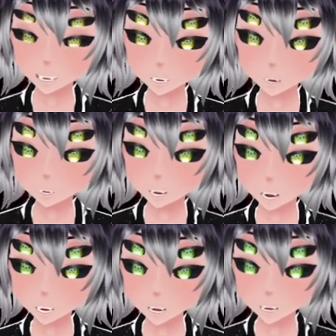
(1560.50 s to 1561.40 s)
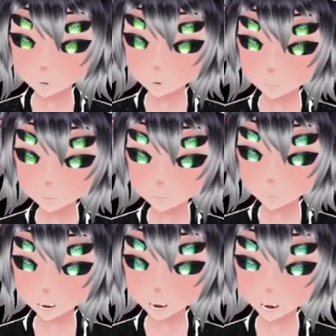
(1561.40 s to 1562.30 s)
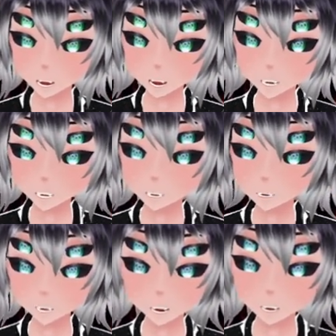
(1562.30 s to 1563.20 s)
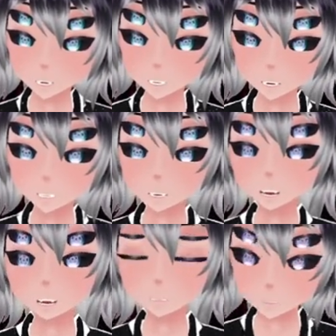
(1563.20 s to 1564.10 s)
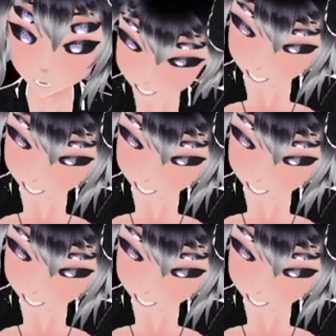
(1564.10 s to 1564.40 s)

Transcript: they were going to do. Not if they're going to be releasing now.